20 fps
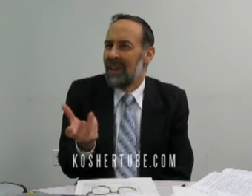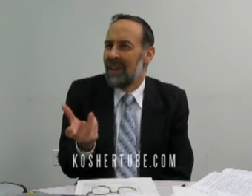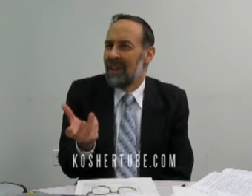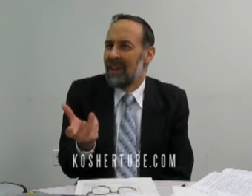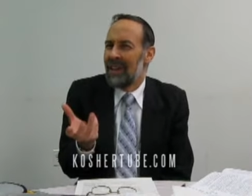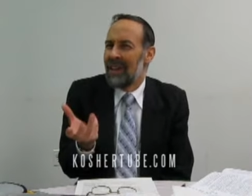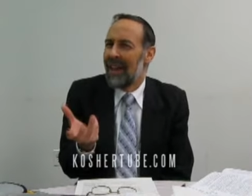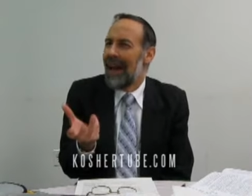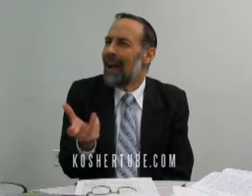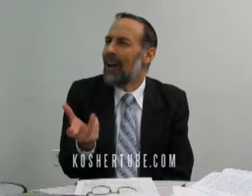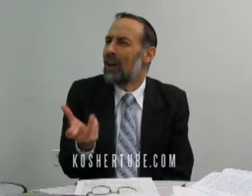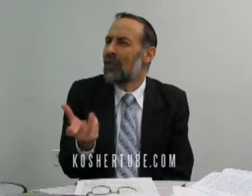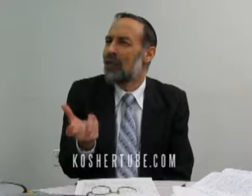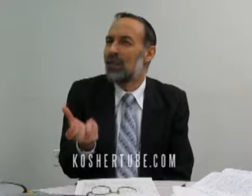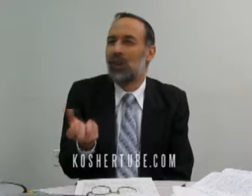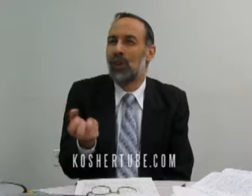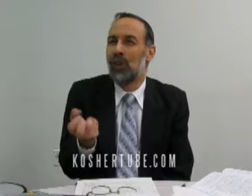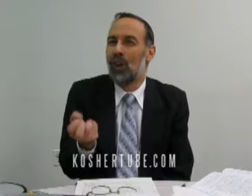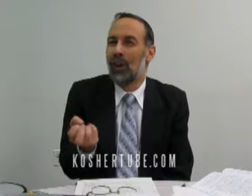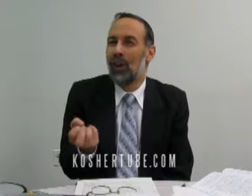Yaakov
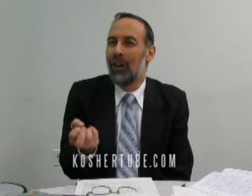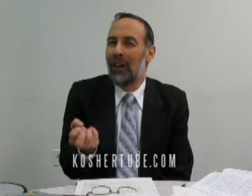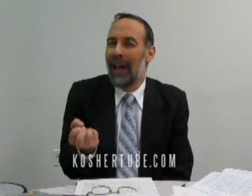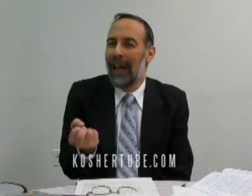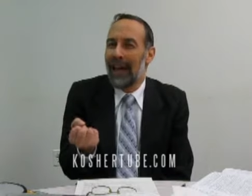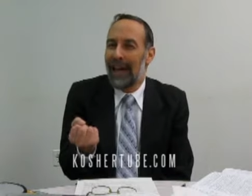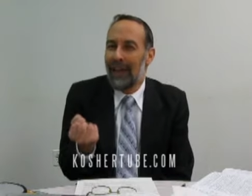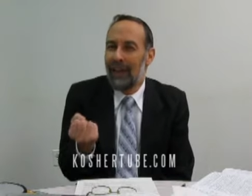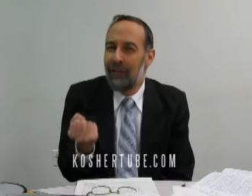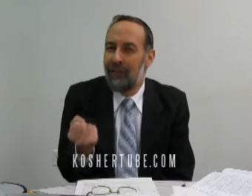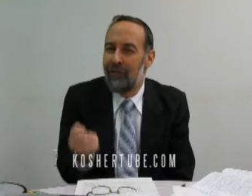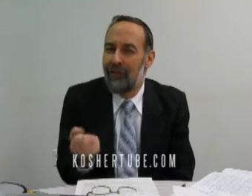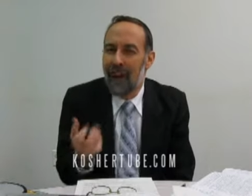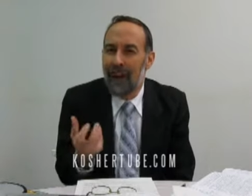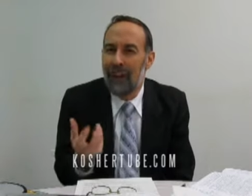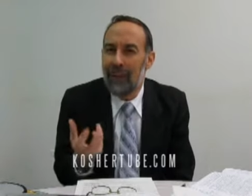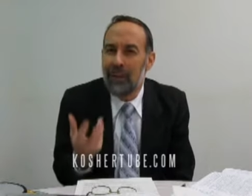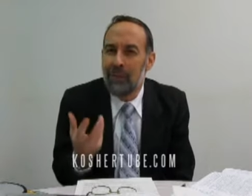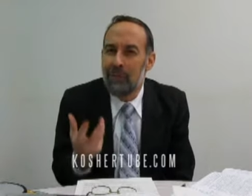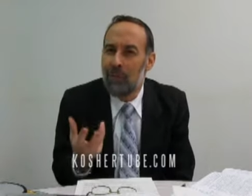saw a
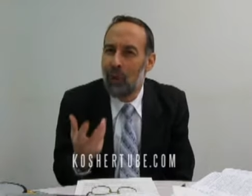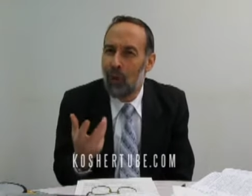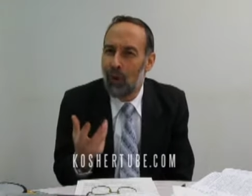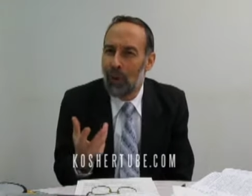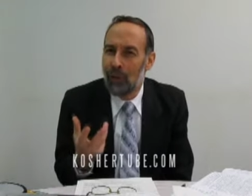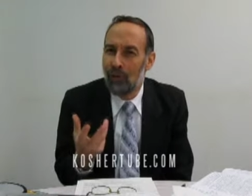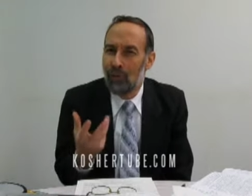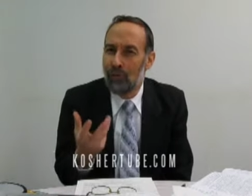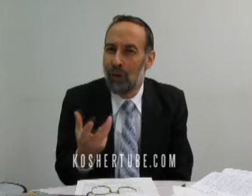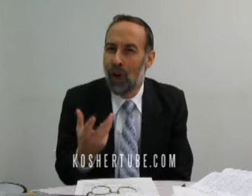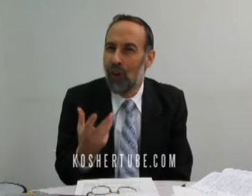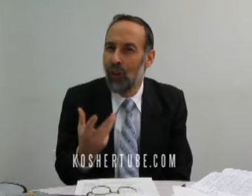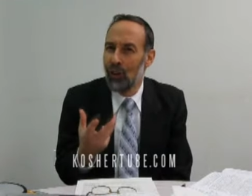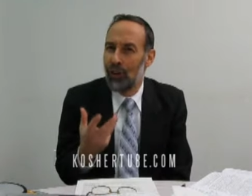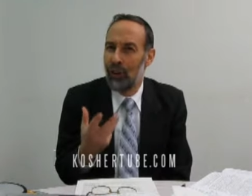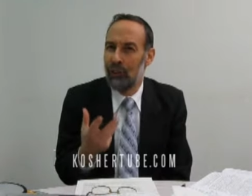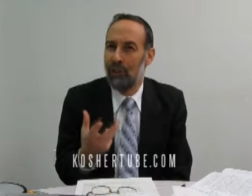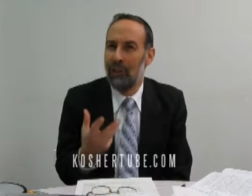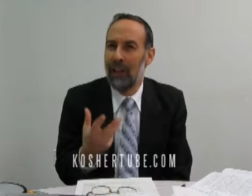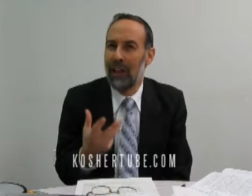very important role
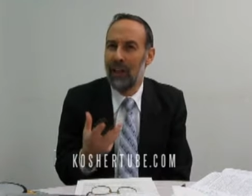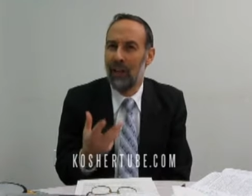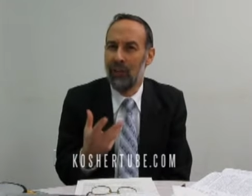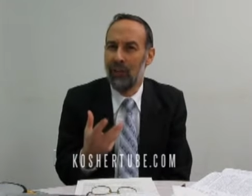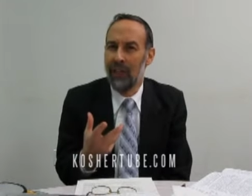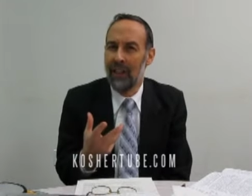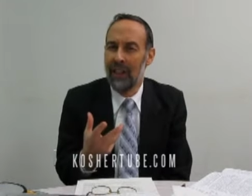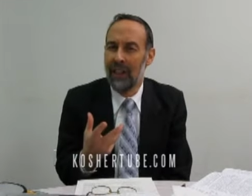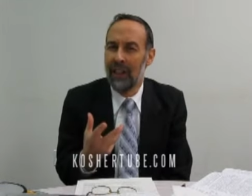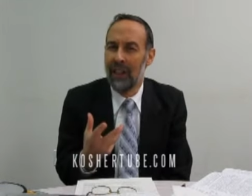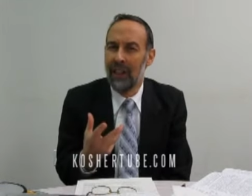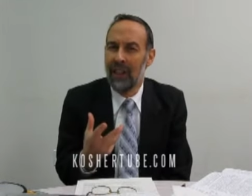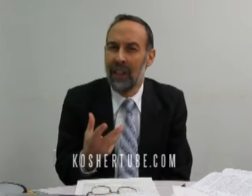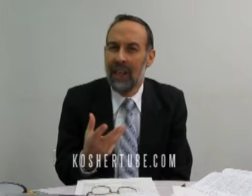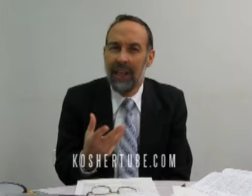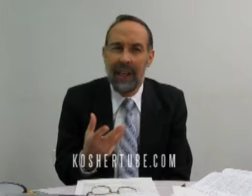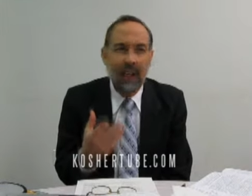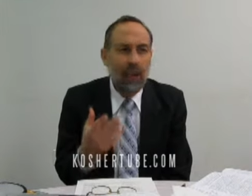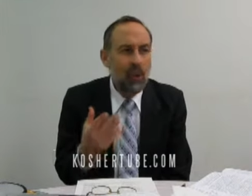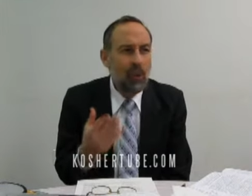to play over here.
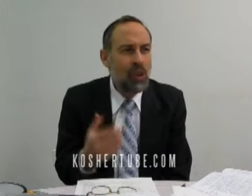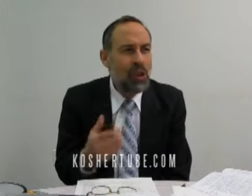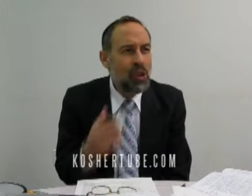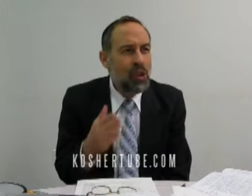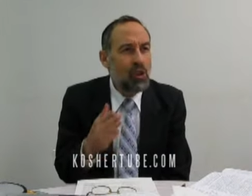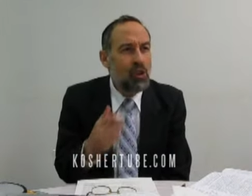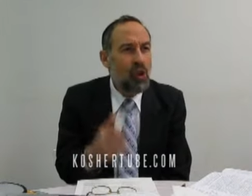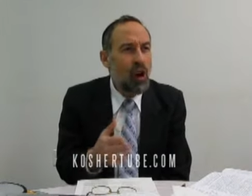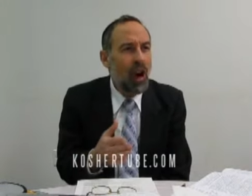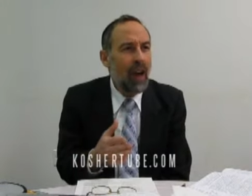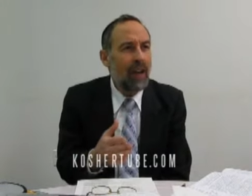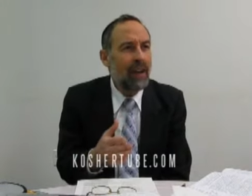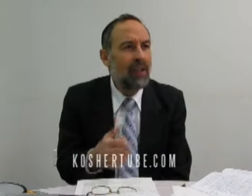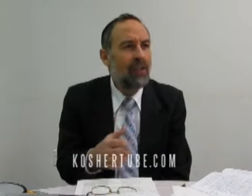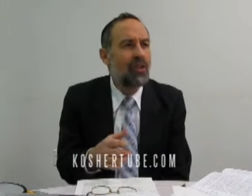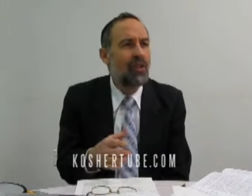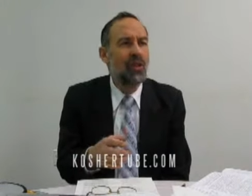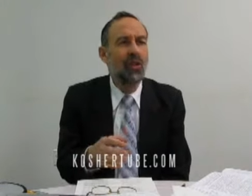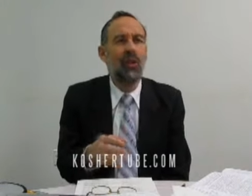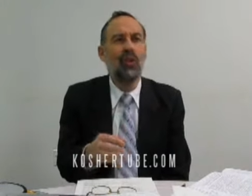He was trying
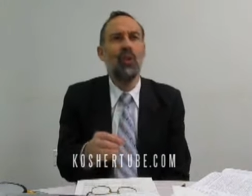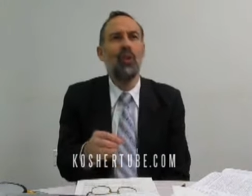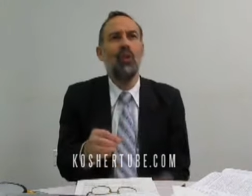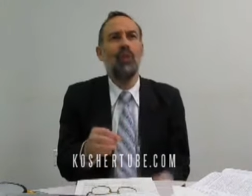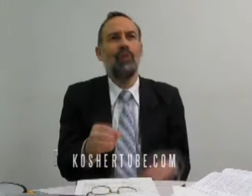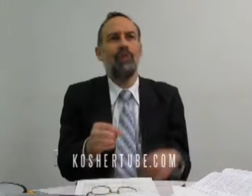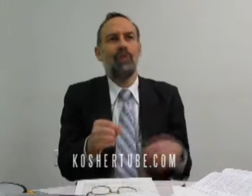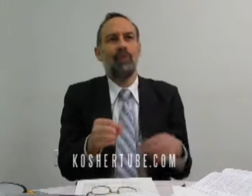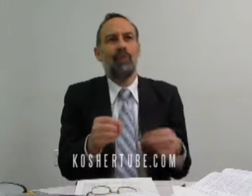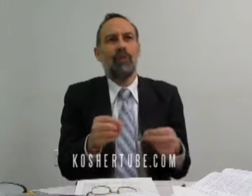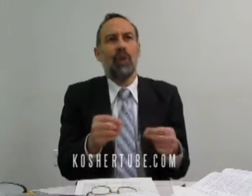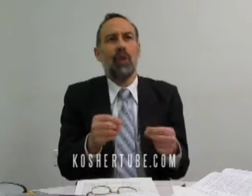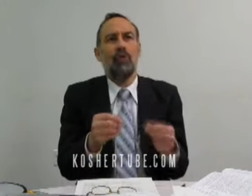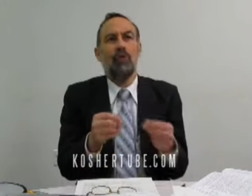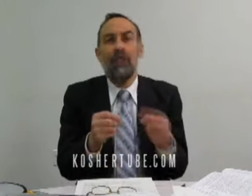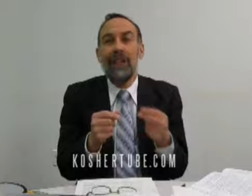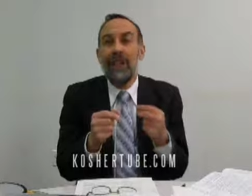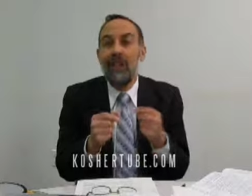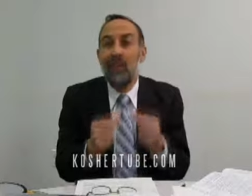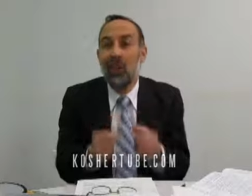to
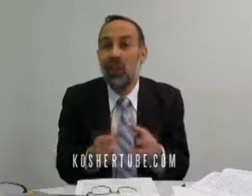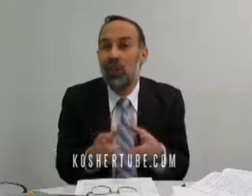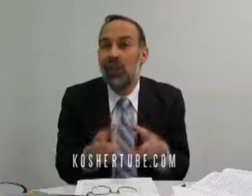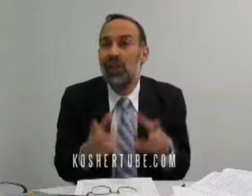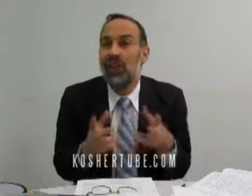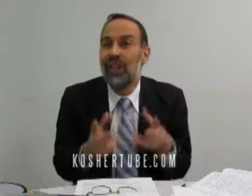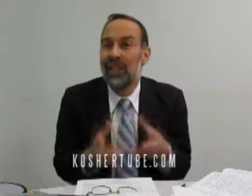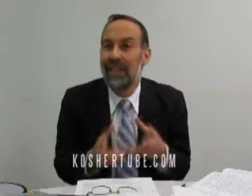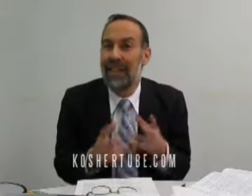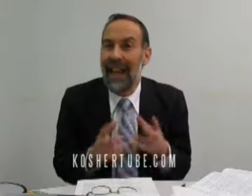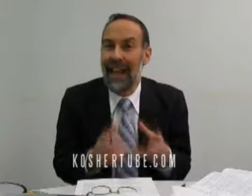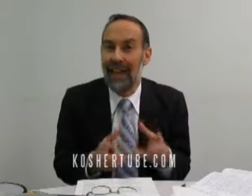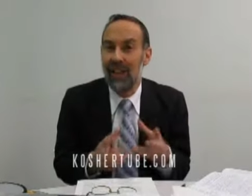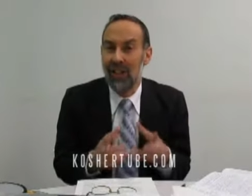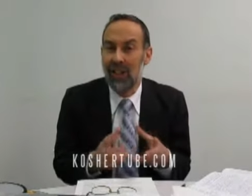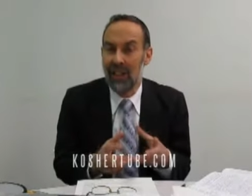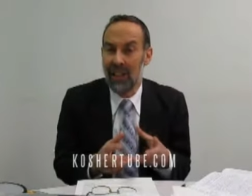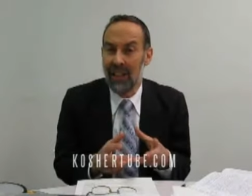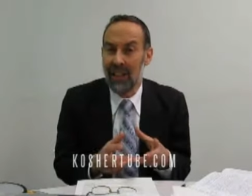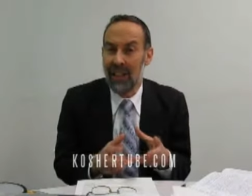reduce the
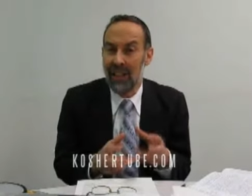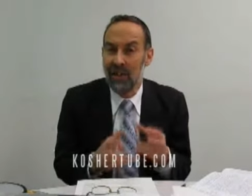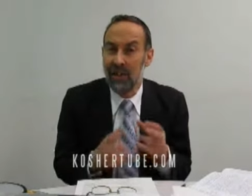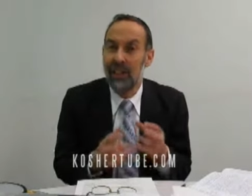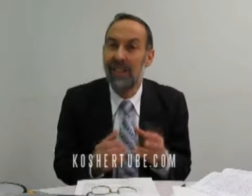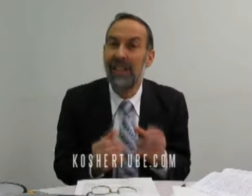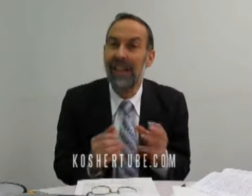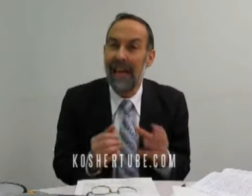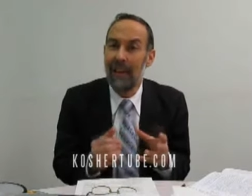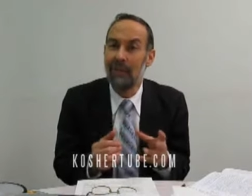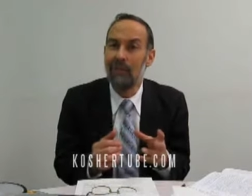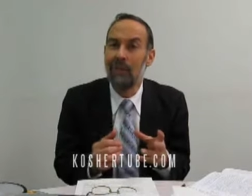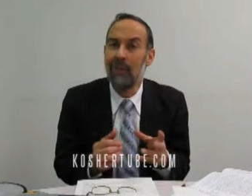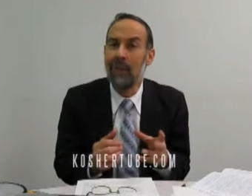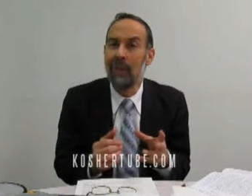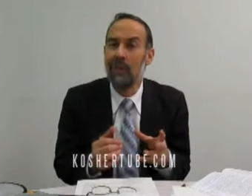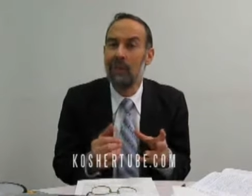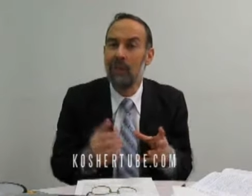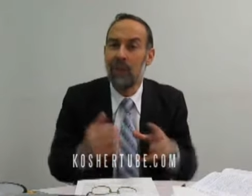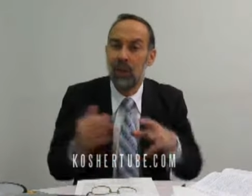tension and the
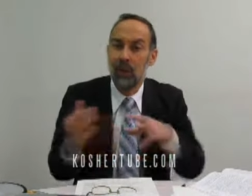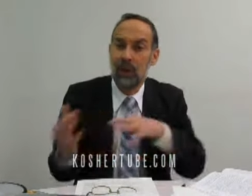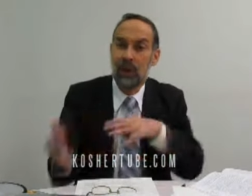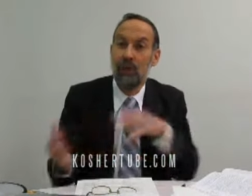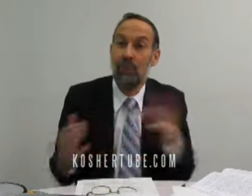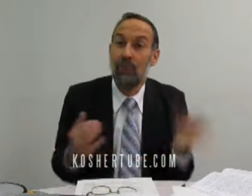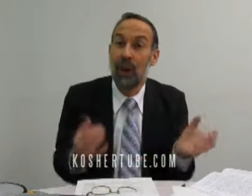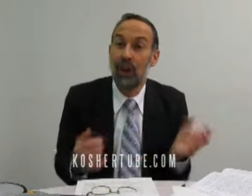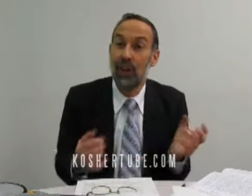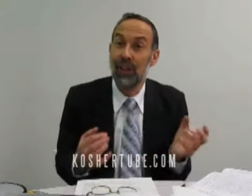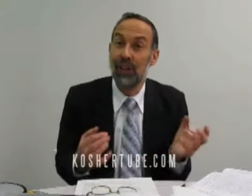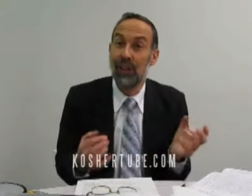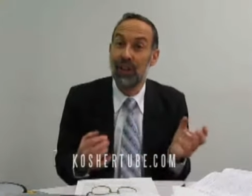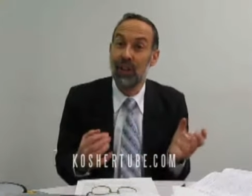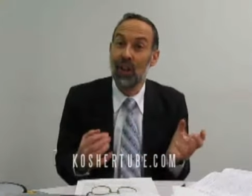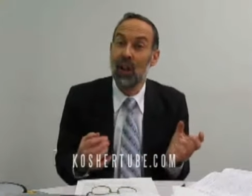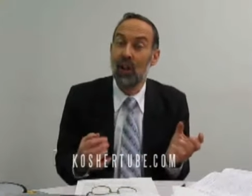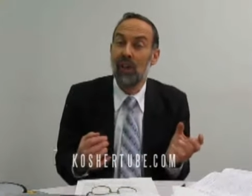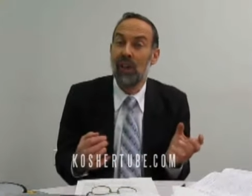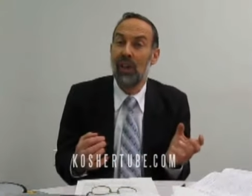resentment between the brothers and
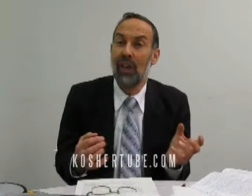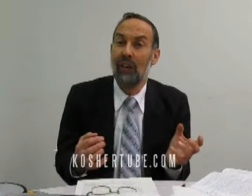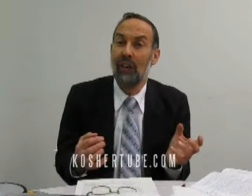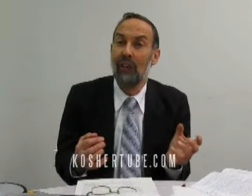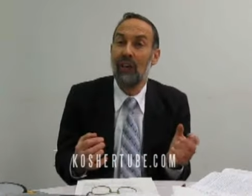Yosef.